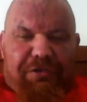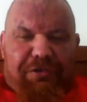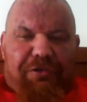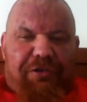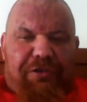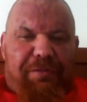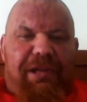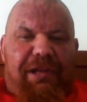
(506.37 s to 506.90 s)

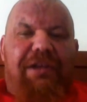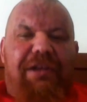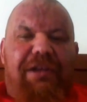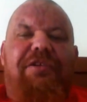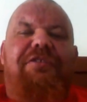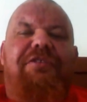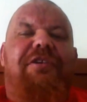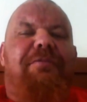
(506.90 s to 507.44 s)
country being
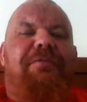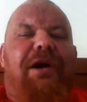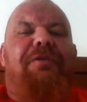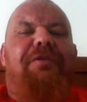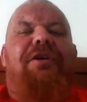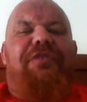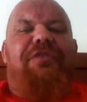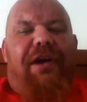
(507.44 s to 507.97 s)
interested in my
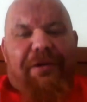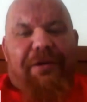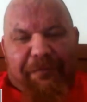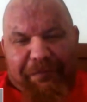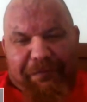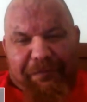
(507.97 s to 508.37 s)
welfare.